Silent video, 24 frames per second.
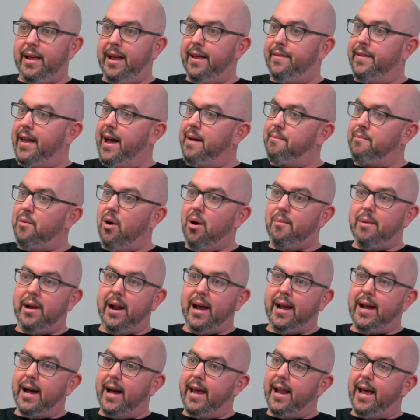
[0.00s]
in that moment,
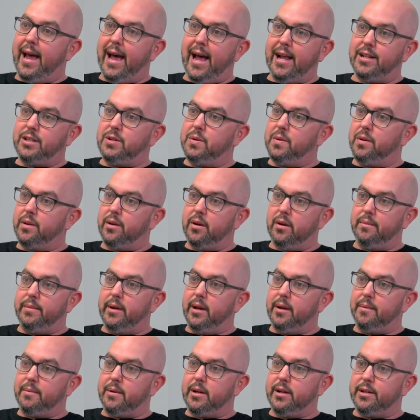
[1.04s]
I kind of had to a little
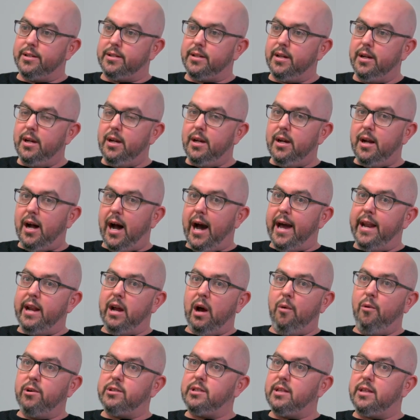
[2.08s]
bit, because
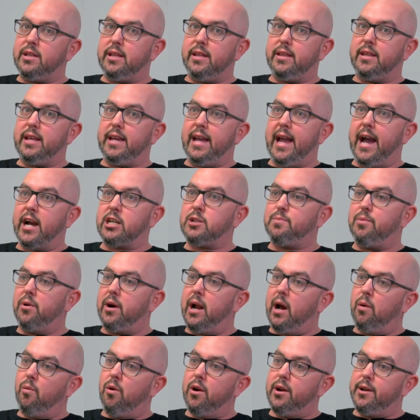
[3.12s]
I wasn't the expert
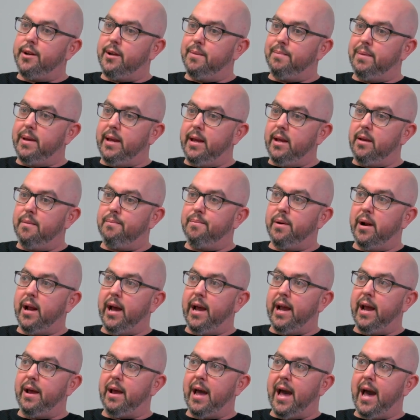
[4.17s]
I wanted to be, but
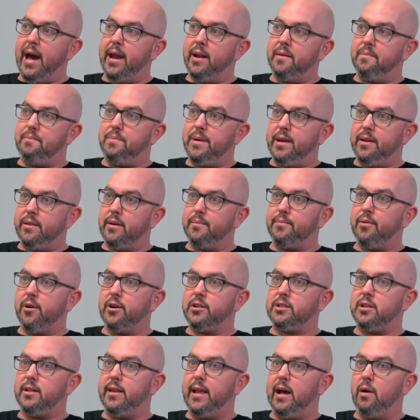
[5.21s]
I had to be the
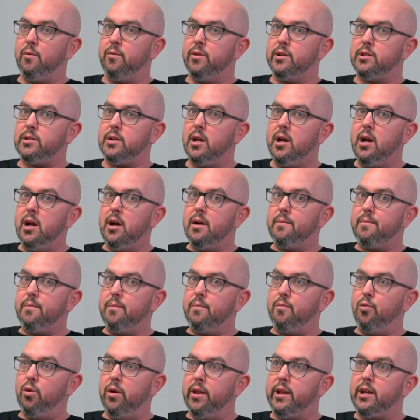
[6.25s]
person that was
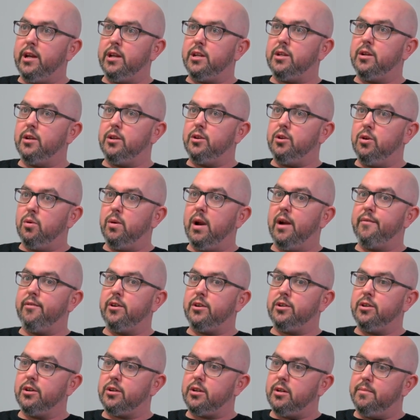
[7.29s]
willing to do whatever it
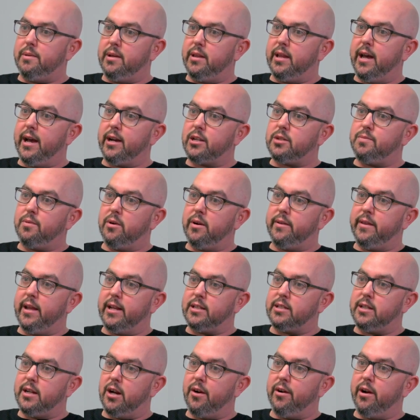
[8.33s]
took to be the expert in that scenario.